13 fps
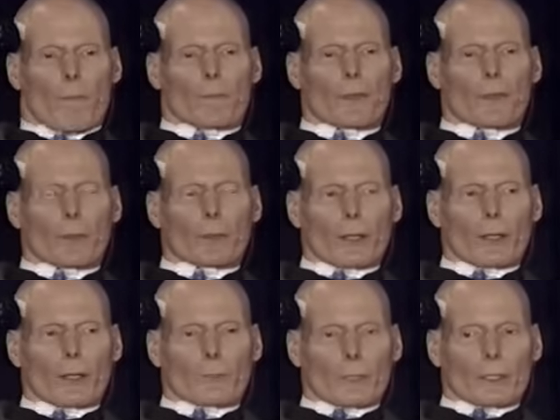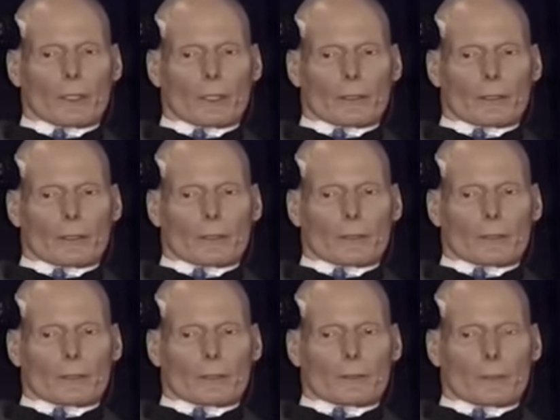that were not willing
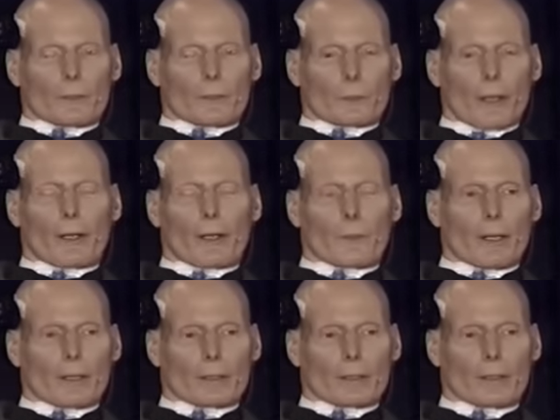to experiment.